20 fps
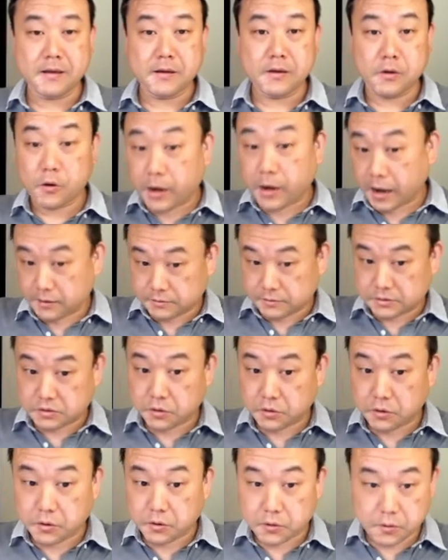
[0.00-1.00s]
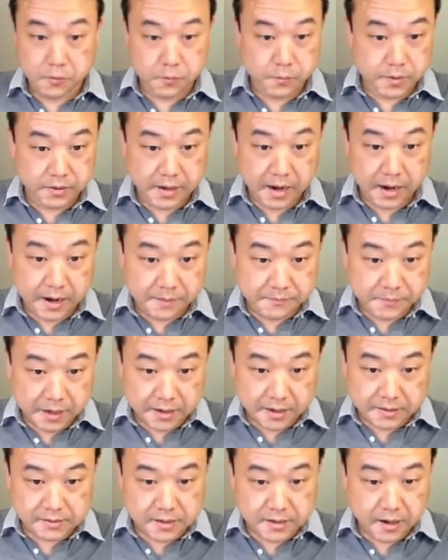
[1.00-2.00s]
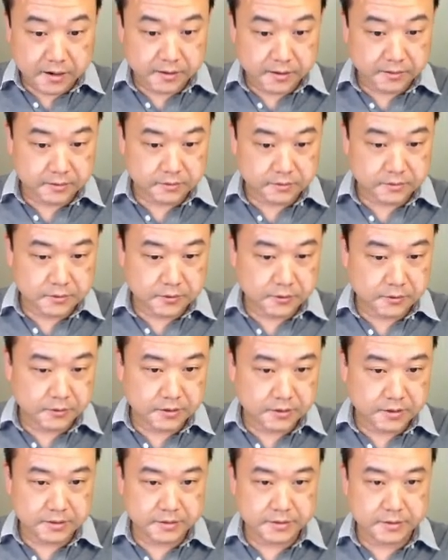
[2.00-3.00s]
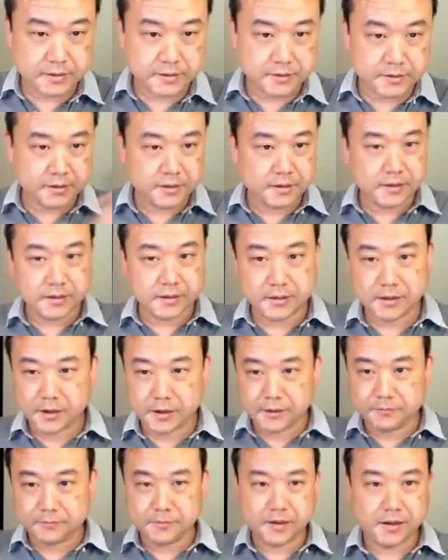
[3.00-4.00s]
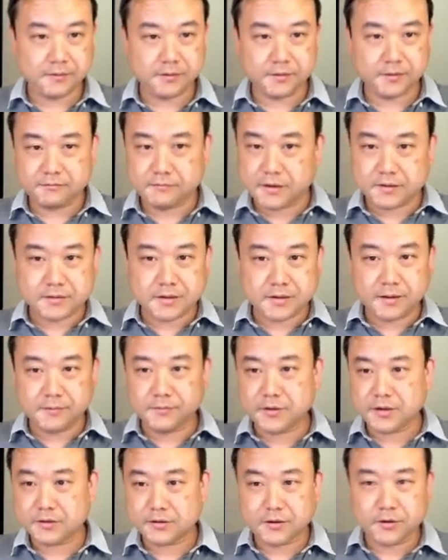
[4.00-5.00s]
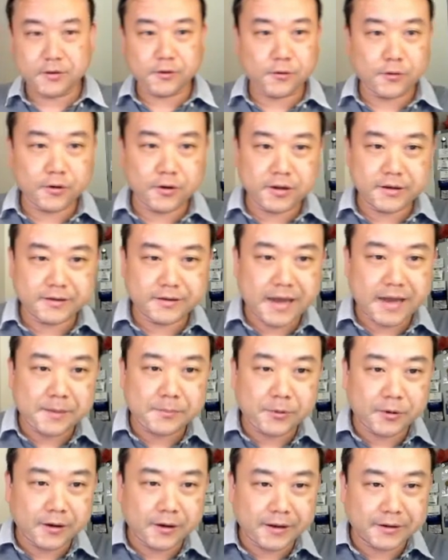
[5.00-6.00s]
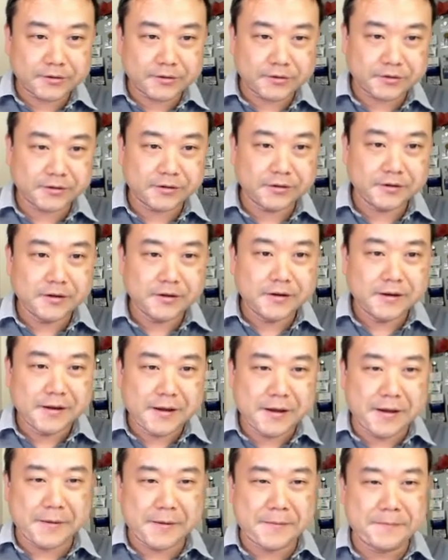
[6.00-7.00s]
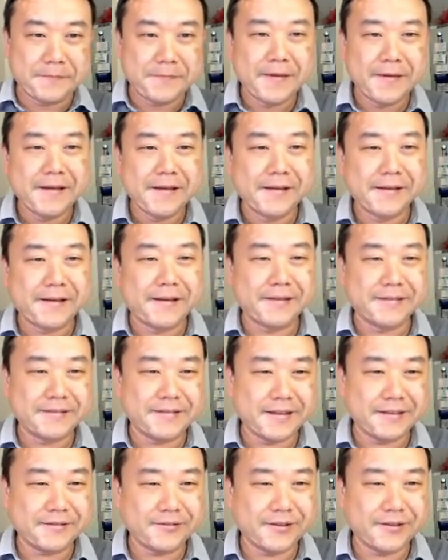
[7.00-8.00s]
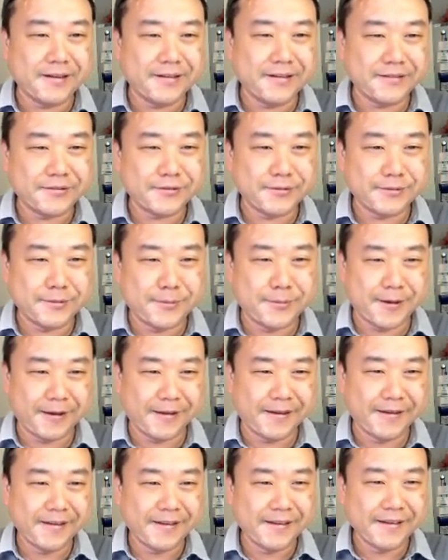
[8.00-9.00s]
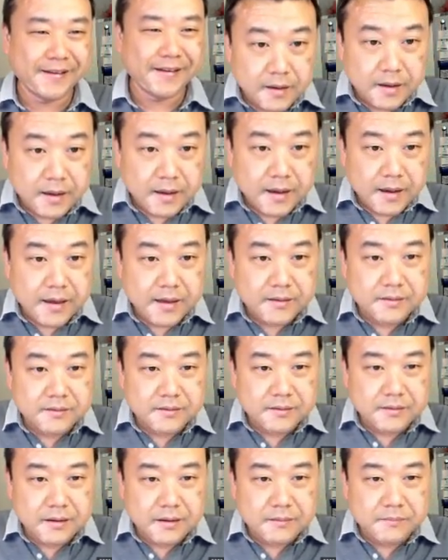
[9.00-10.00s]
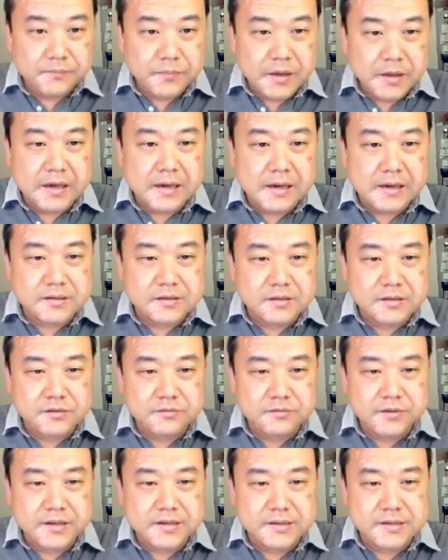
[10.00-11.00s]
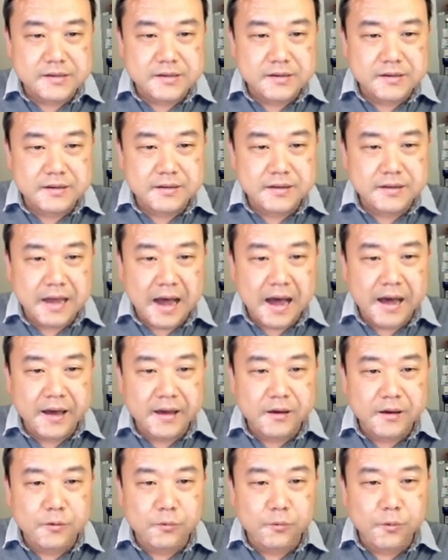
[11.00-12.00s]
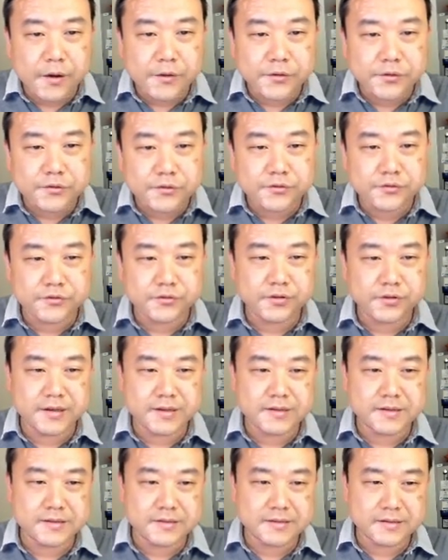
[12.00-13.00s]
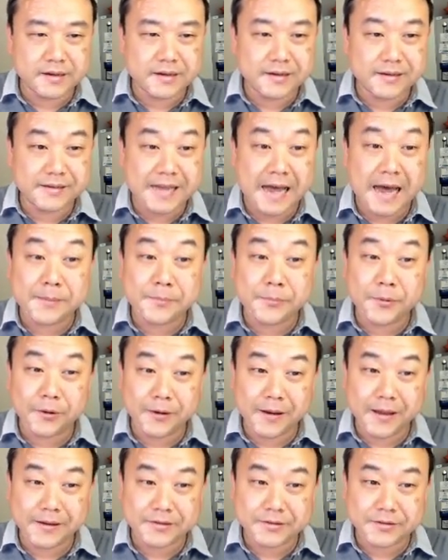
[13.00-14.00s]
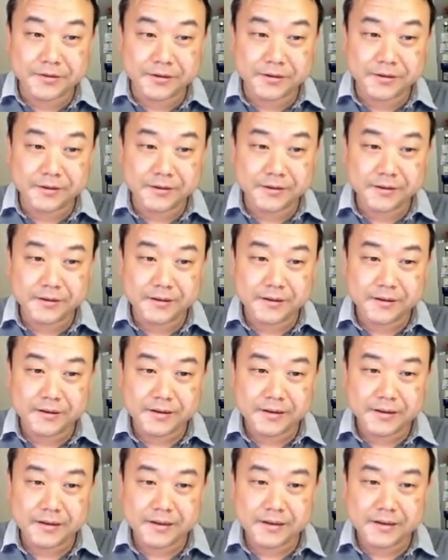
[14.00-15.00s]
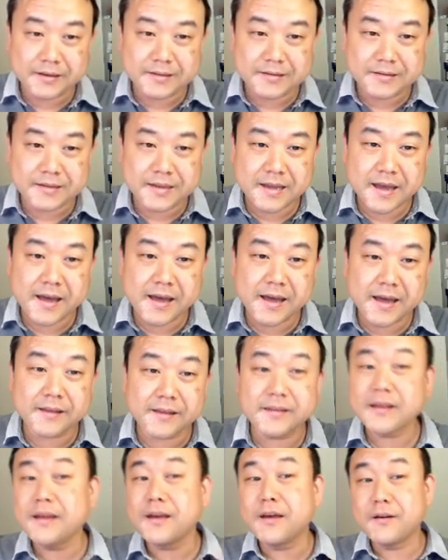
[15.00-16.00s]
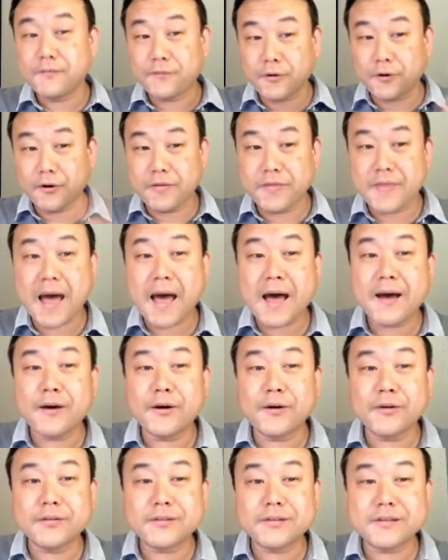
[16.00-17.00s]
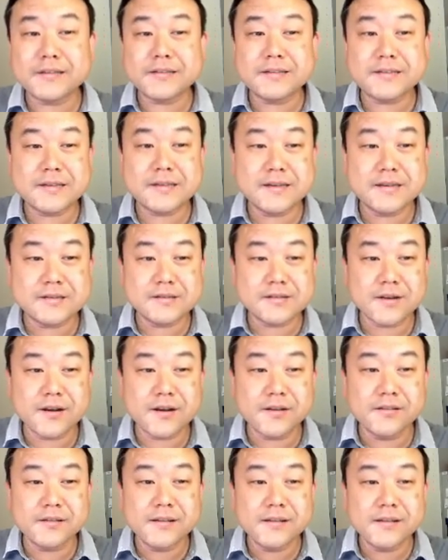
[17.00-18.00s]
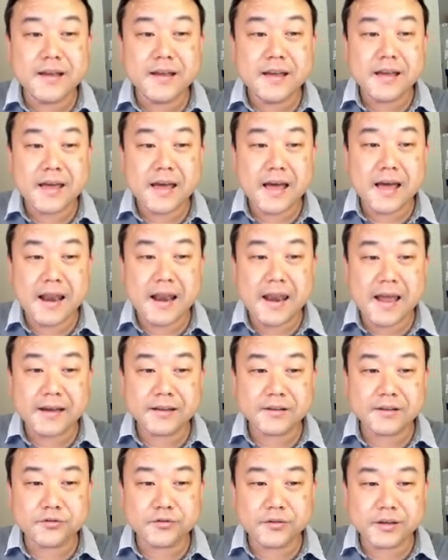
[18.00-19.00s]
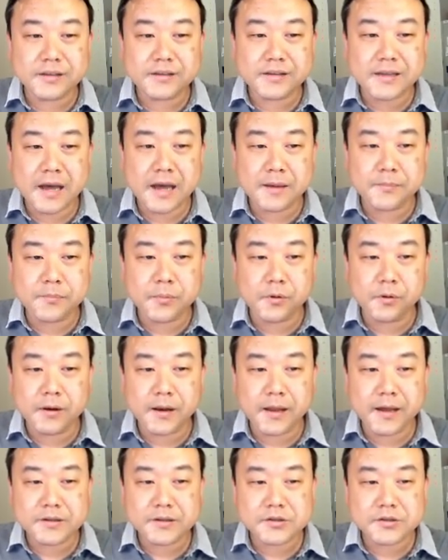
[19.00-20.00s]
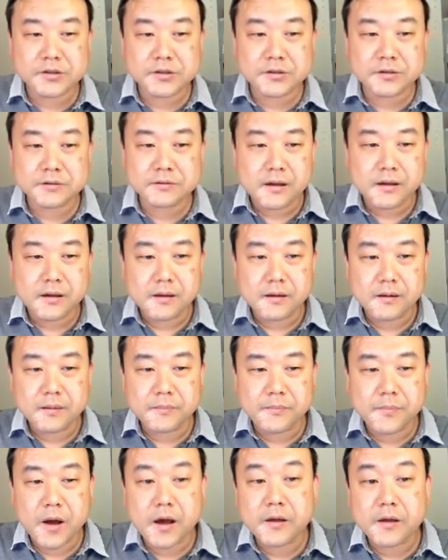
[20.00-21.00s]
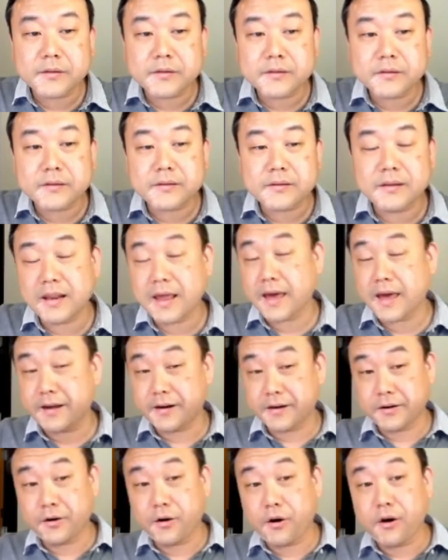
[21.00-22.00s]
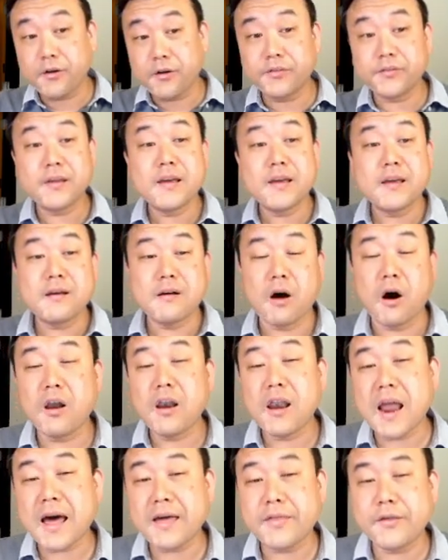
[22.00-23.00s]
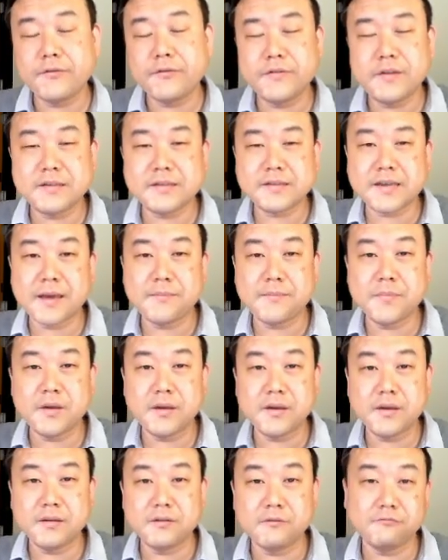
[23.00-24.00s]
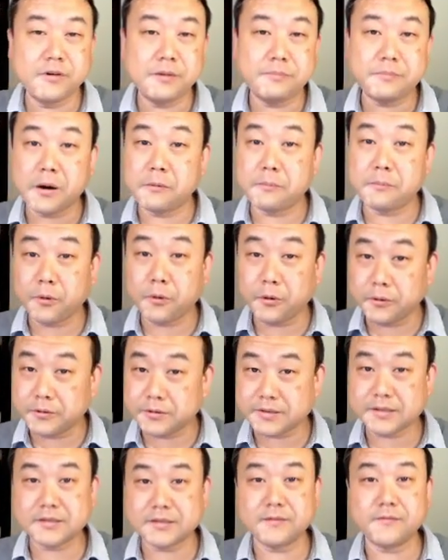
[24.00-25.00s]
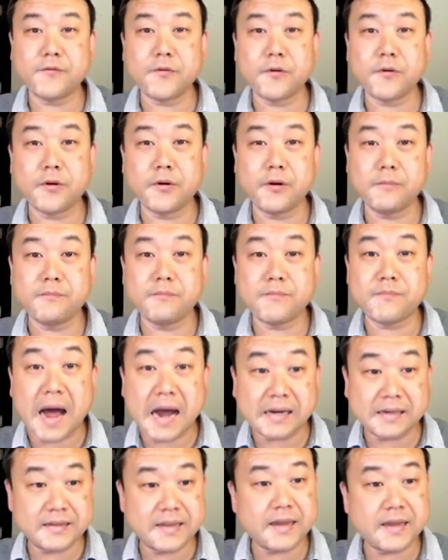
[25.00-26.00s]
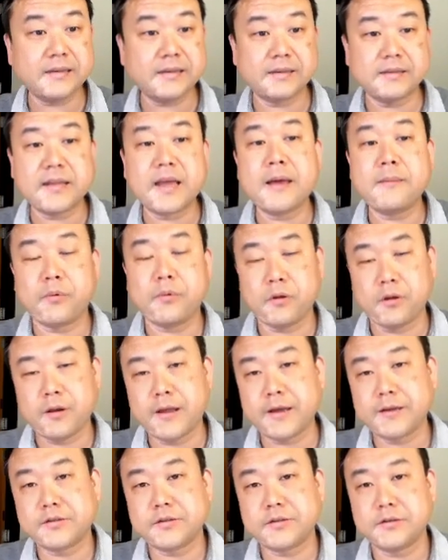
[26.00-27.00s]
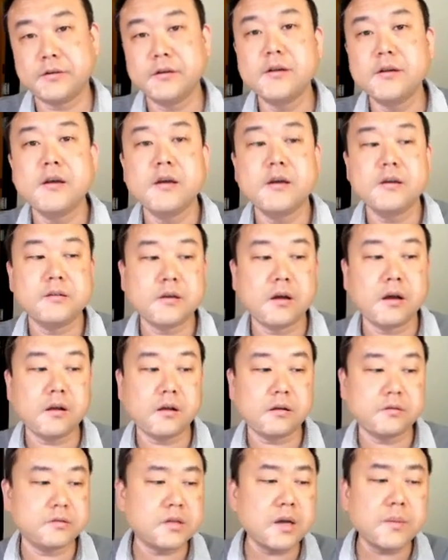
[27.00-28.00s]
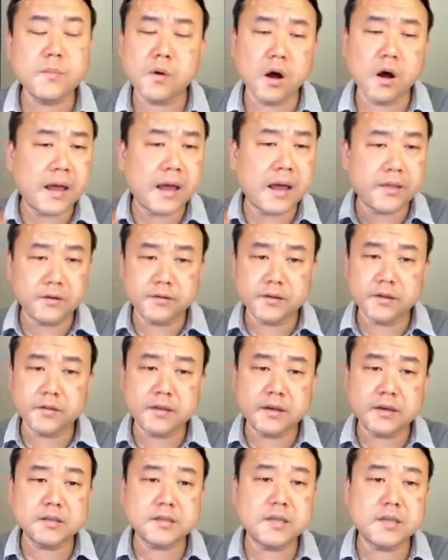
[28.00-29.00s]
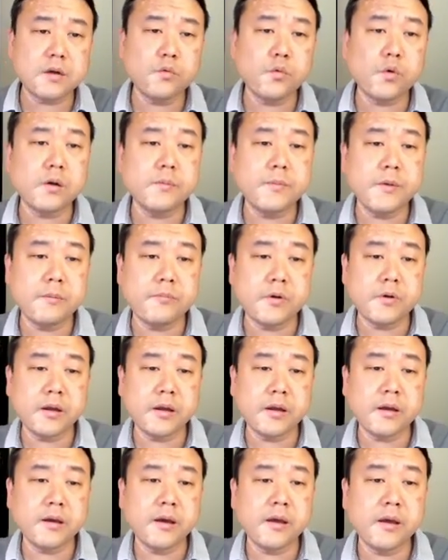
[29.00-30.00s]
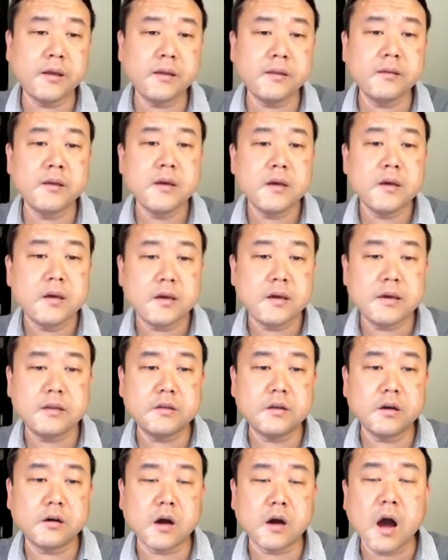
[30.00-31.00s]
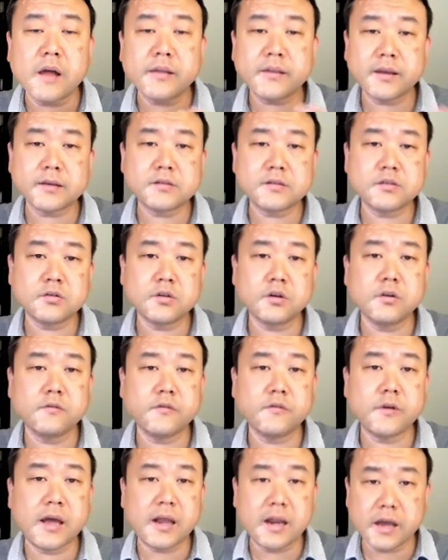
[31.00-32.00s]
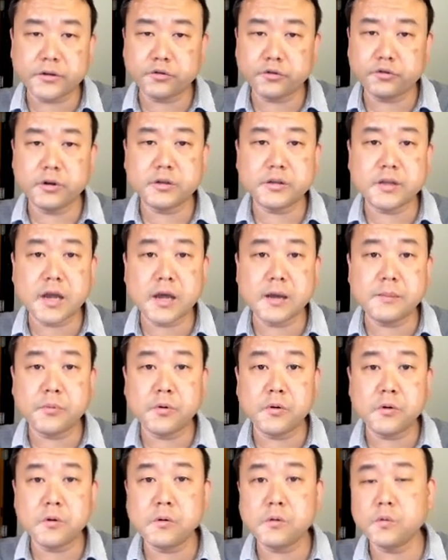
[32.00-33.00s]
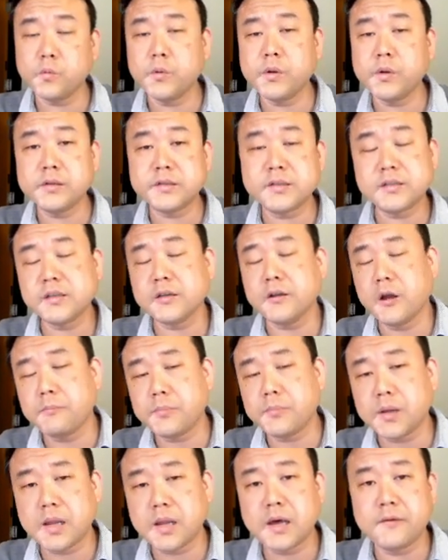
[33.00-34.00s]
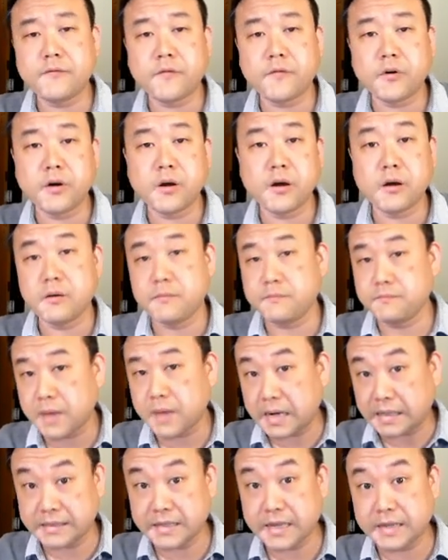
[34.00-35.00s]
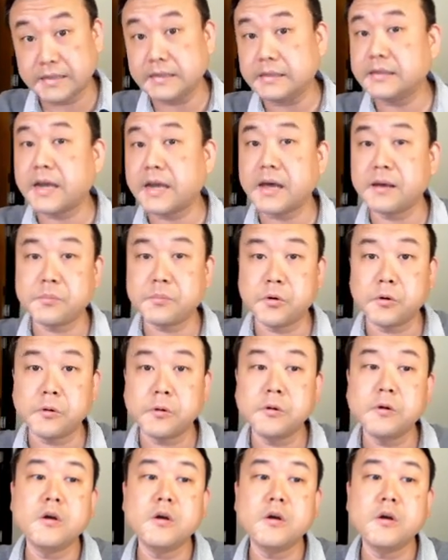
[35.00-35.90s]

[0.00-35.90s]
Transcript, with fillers: Okay, so with that, let me get started. So this is the, um, I guess I'm just gonna call it dipole lecture, because that's what it should be. And biggest reason I want to do this uh, dipole lecture is that for now, this is an electric dipole lecture, but later on, a lot of this can be repurposed for magnetic dipole lecture. Uh, some, a lot of the things that we'll be bringing in in the context of electric dipole will still apply for a magnetic dipole.